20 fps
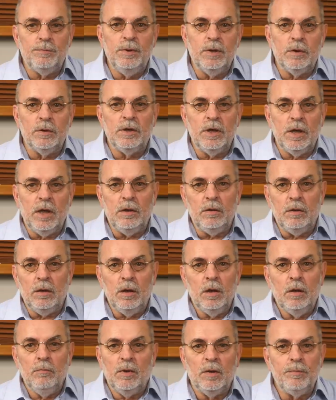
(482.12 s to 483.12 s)
built in,
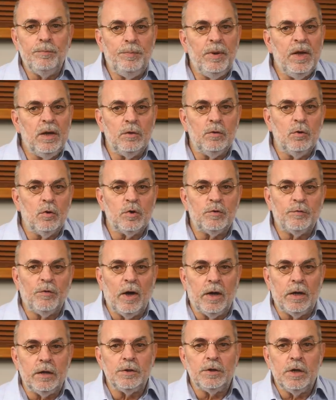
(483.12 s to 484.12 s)
but pink noise
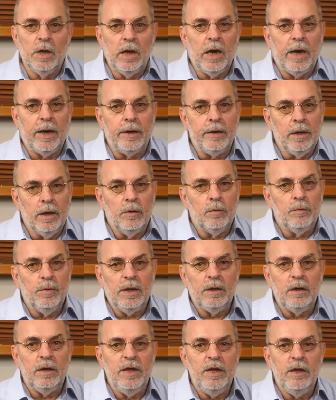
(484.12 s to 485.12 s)
files are
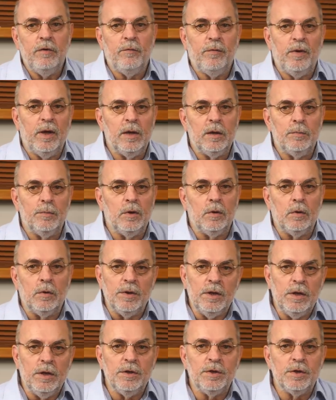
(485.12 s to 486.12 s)
readily available
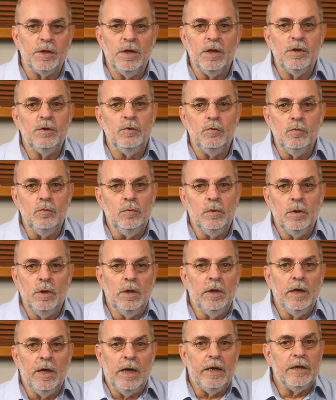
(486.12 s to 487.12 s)
on the internet too,
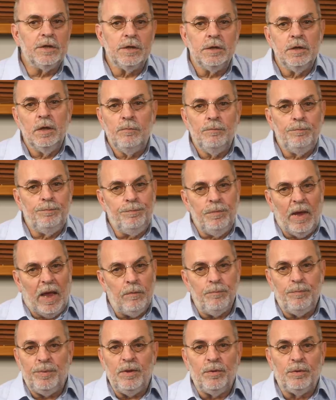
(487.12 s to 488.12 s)
as
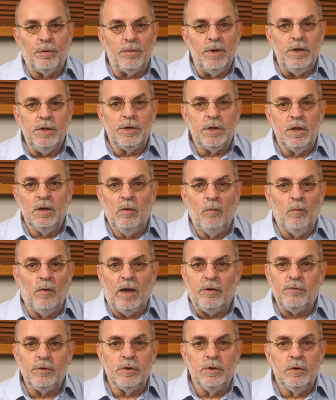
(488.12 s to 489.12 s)
M P threes, W
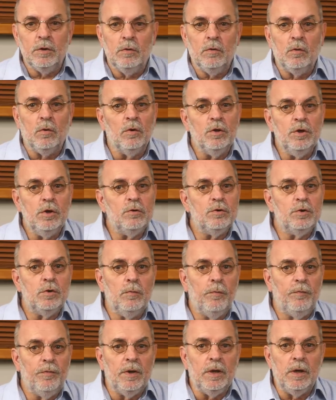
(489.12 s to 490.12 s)
A Vs or
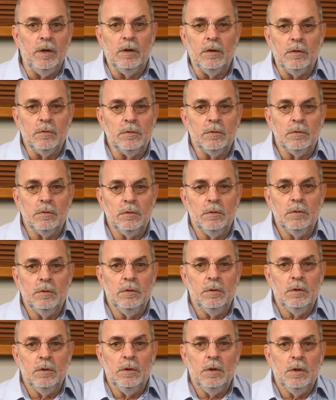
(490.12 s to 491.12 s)
YouTube videos.
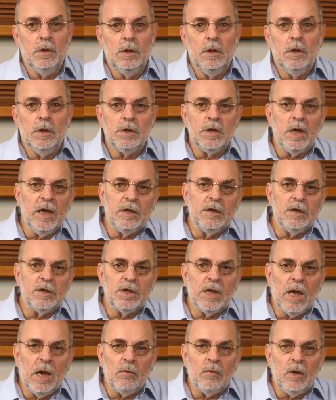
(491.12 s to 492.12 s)
Select a
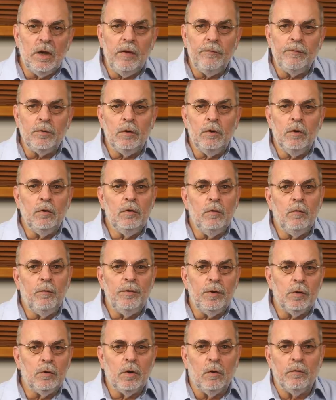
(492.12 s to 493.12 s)
sound level you
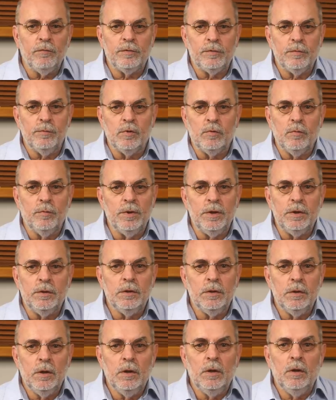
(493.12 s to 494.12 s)
feel comfortable with,
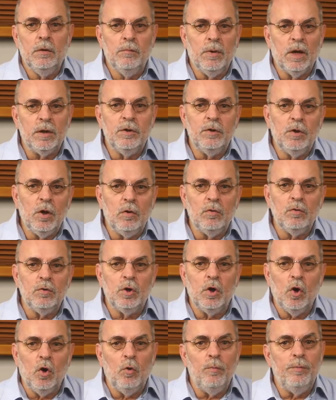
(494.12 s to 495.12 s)
but
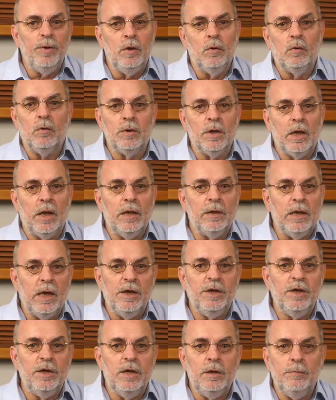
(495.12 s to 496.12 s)
don't go beyond
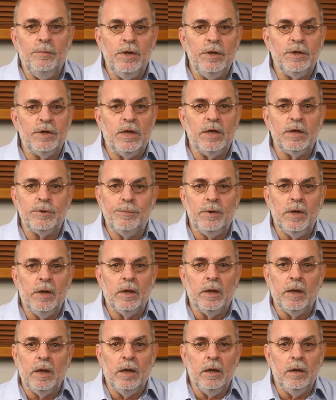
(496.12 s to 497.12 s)
eighty decibels S P
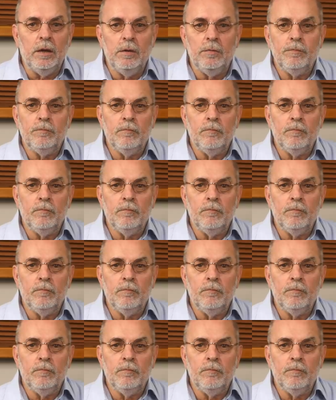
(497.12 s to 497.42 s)
L A.